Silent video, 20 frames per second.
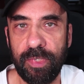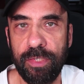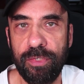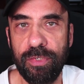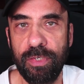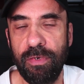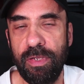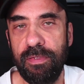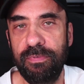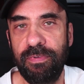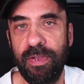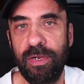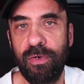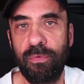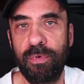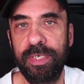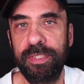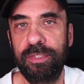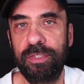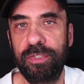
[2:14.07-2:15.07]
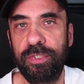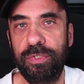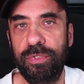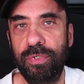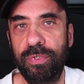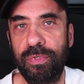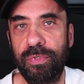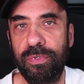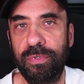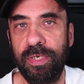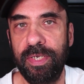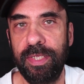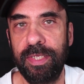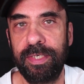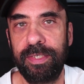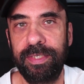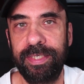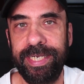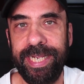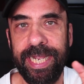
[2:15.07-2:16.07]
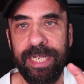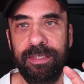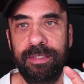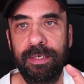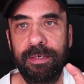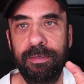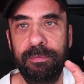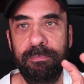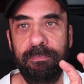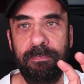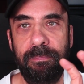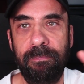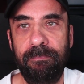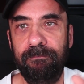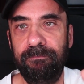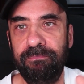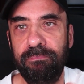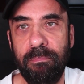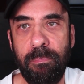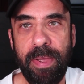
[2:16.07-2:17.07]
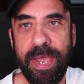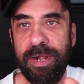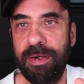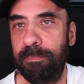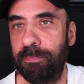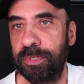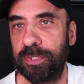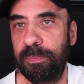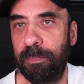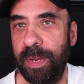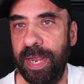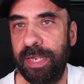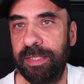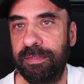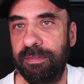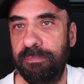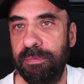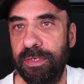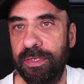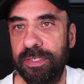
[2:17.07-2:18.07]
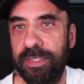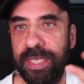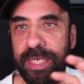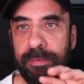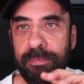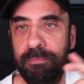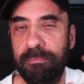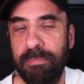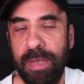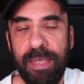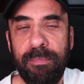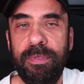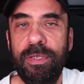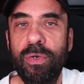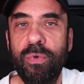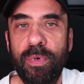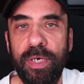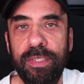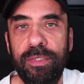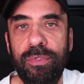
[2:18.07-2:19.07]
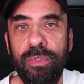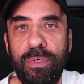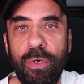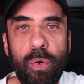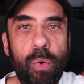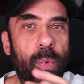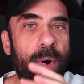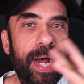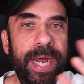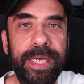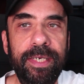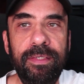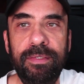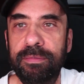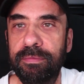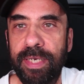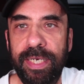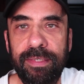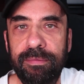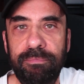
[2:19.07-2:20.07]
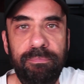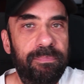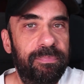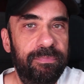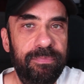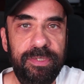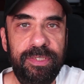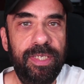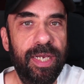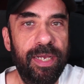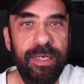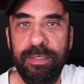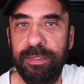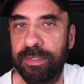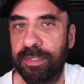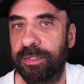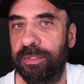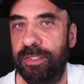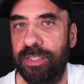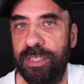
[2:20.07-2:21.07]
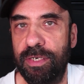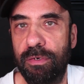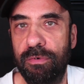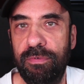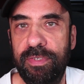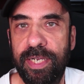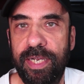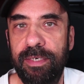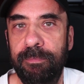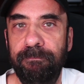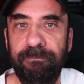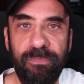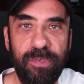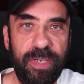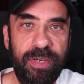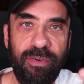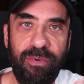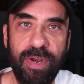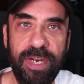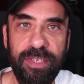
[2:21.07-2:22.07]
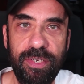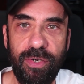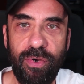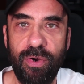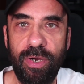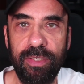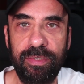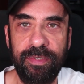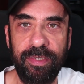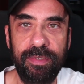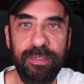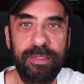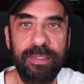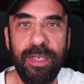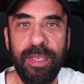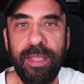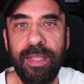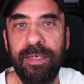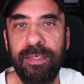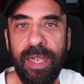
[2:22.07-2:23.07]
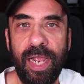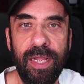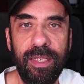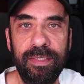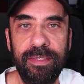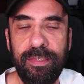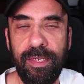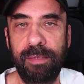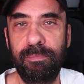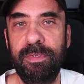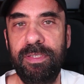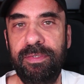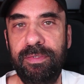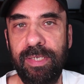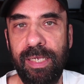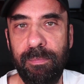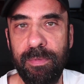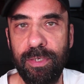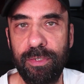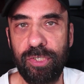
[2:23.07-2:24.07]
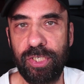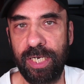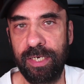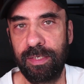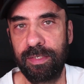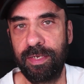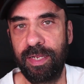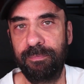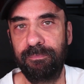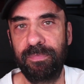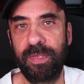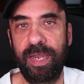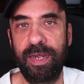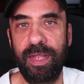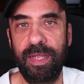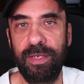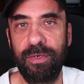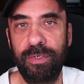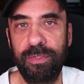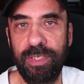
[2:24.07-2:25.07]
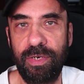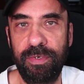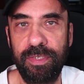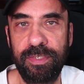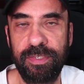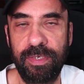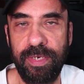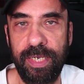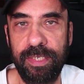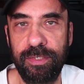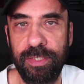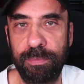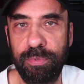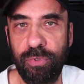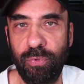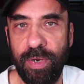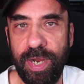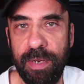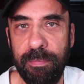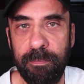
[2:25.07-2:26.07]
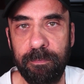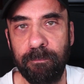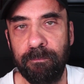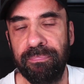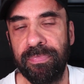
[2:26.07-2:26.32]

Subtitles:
So if I want to get a better perspective, because maybe you want to go wide and done, you're done. Create your content, tell me your channel name, and I'll go there and subscribe.